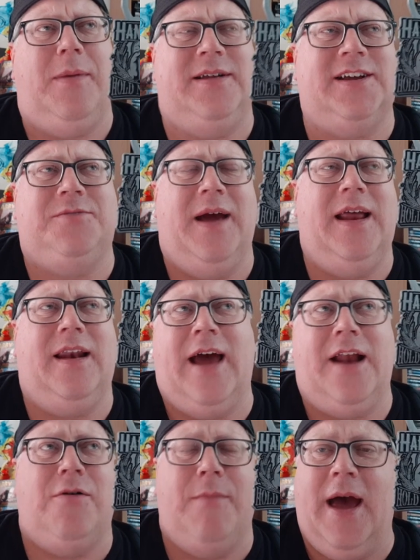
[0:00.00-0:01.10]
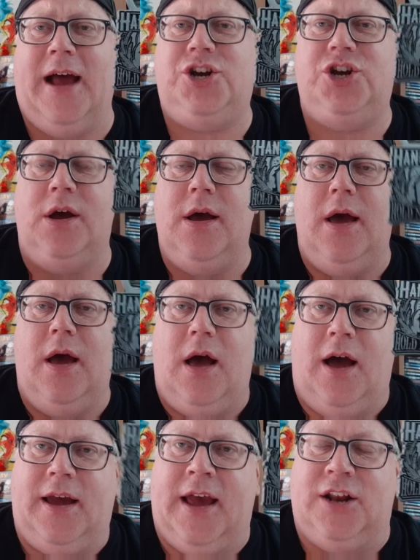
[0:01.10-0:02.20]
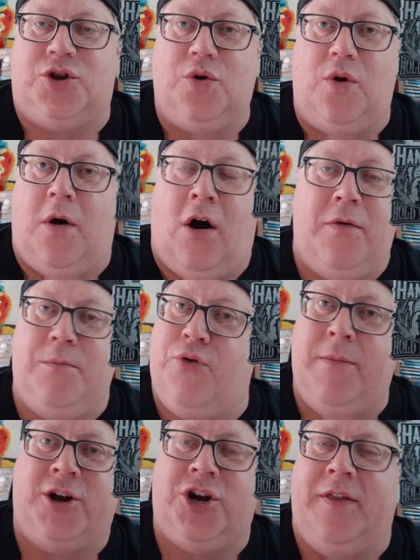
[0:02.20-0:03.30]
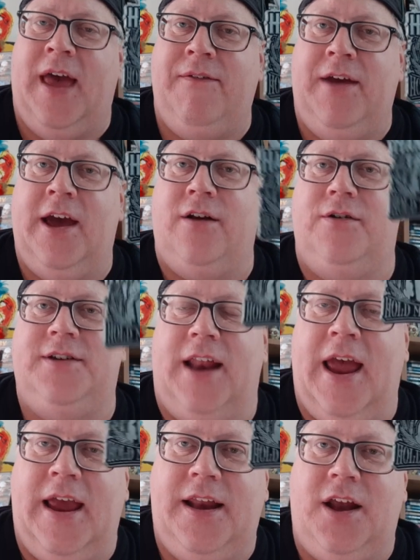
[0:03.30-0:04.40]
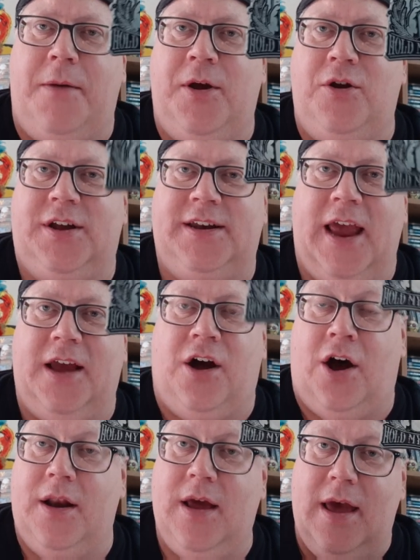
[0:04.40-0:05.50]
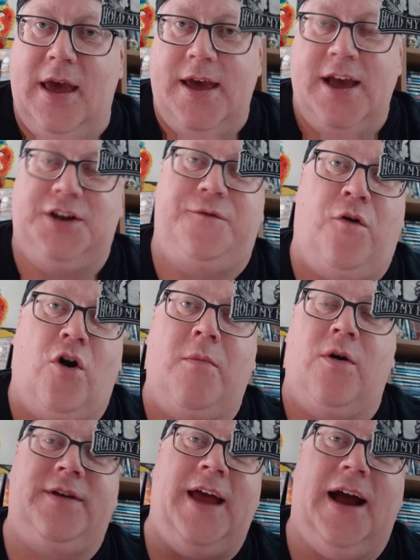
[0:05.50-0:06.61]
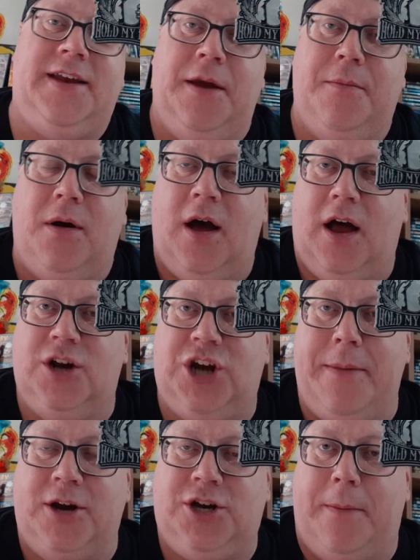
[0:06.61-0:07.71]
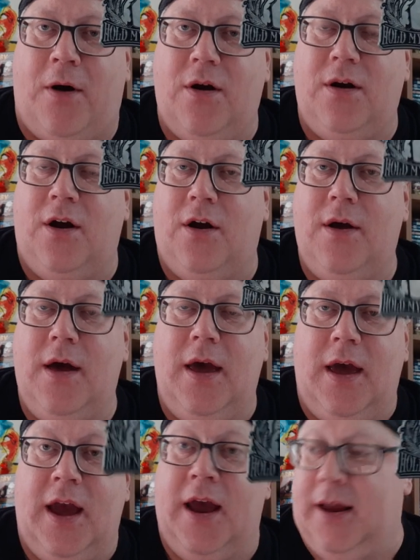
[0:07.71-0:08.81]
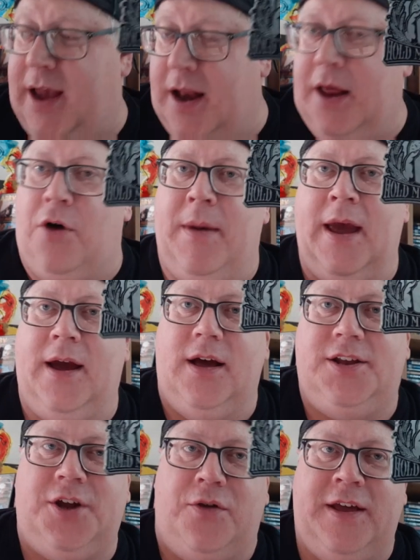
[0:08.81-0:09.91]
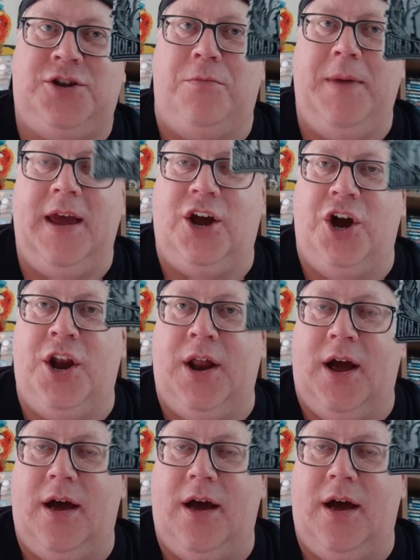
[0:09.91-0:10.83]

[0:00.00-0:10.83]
six-man ladder match against pretty much all the heavy hitters in AEW to take on his former tag team championship partner in Kenny Omega. So this will be a good